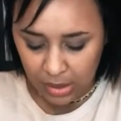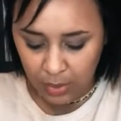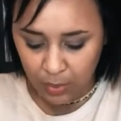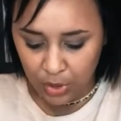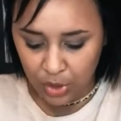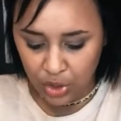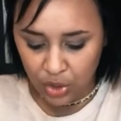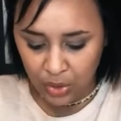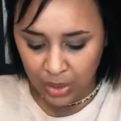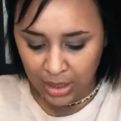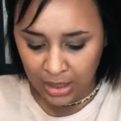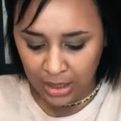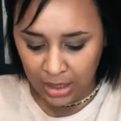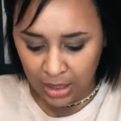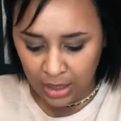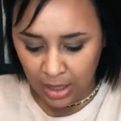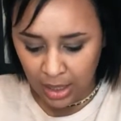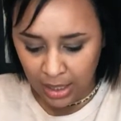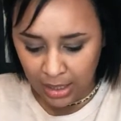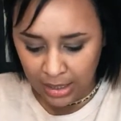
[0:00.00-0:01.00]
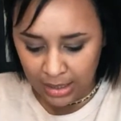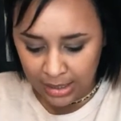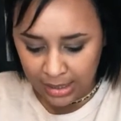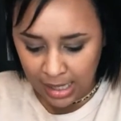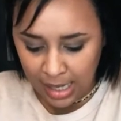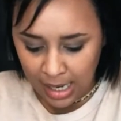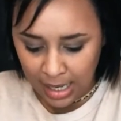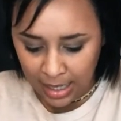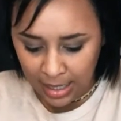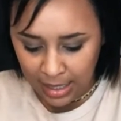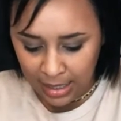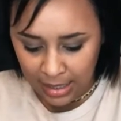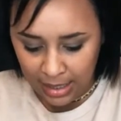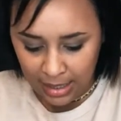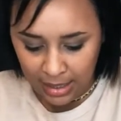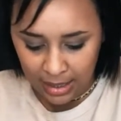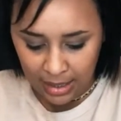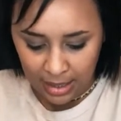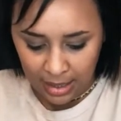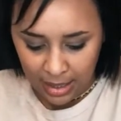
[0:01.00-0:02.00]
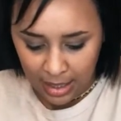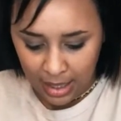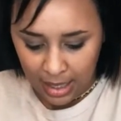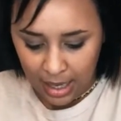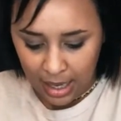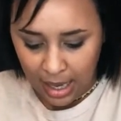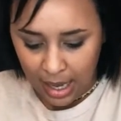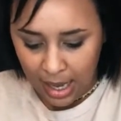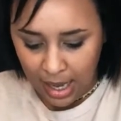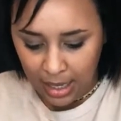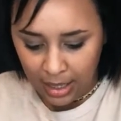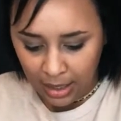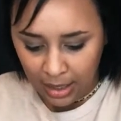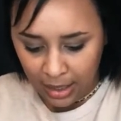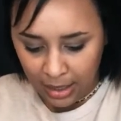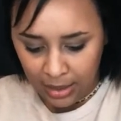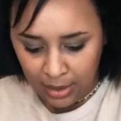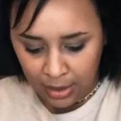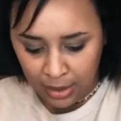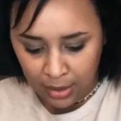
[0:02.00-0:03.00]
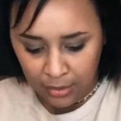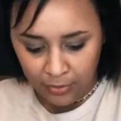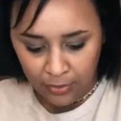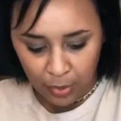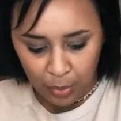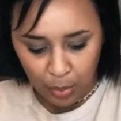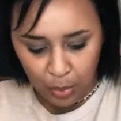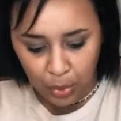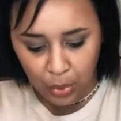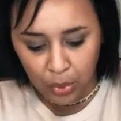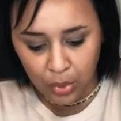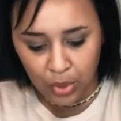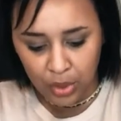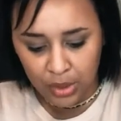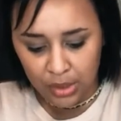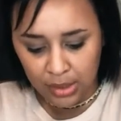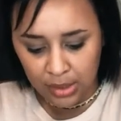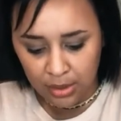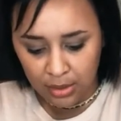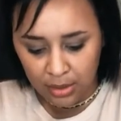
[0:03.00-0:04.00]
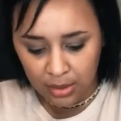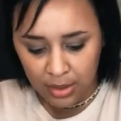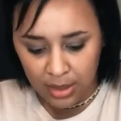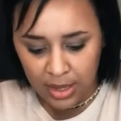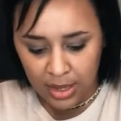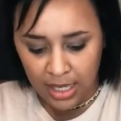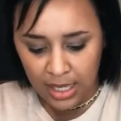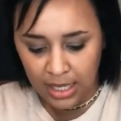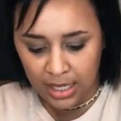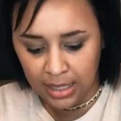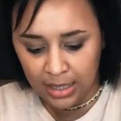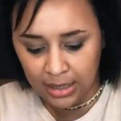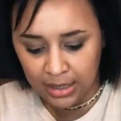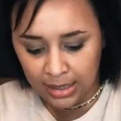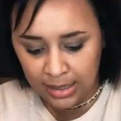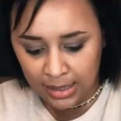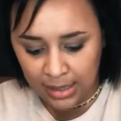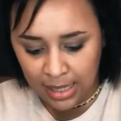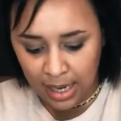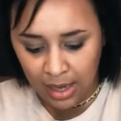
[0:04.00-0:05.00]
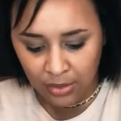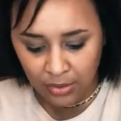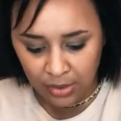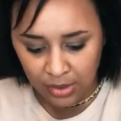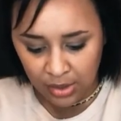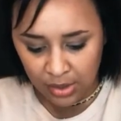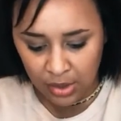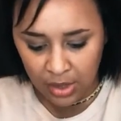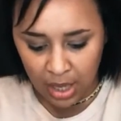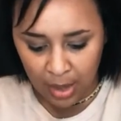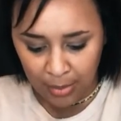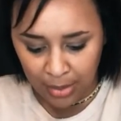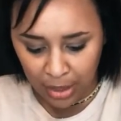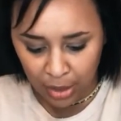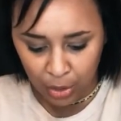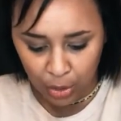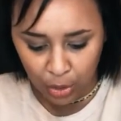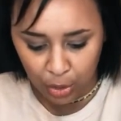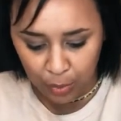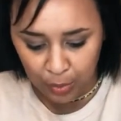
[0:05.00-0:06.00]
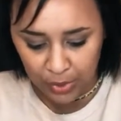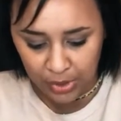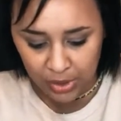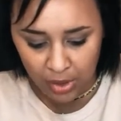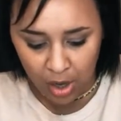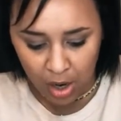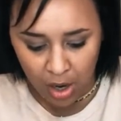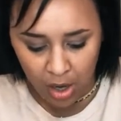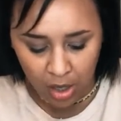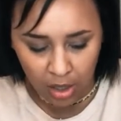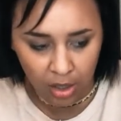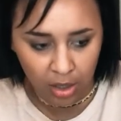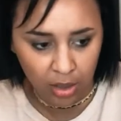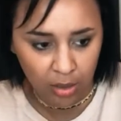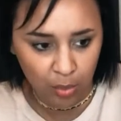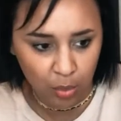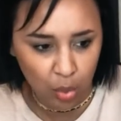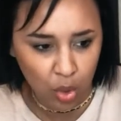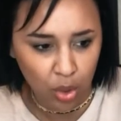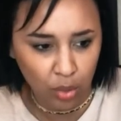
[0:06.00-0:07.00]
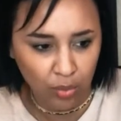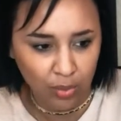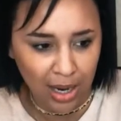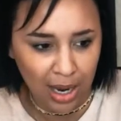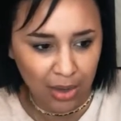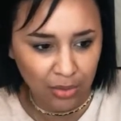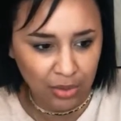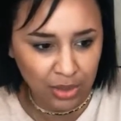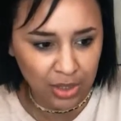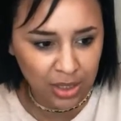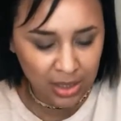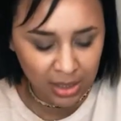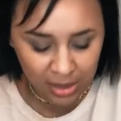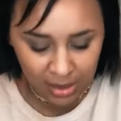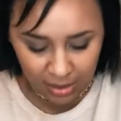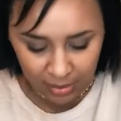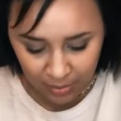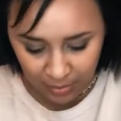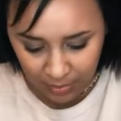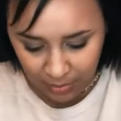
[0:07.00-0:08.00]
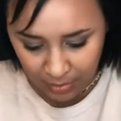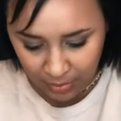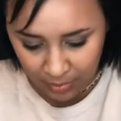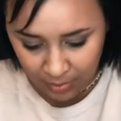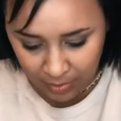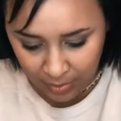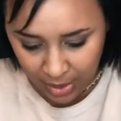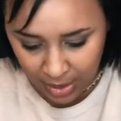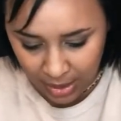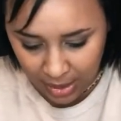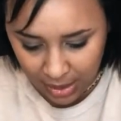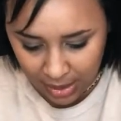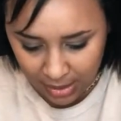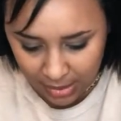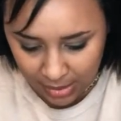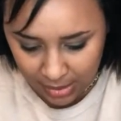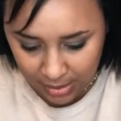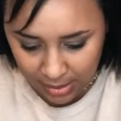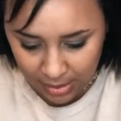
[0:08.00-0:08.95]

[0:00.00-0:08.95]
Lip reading: Once you get the knot tied, I kind of pull the ends down so that my loops are more rounded, I guess.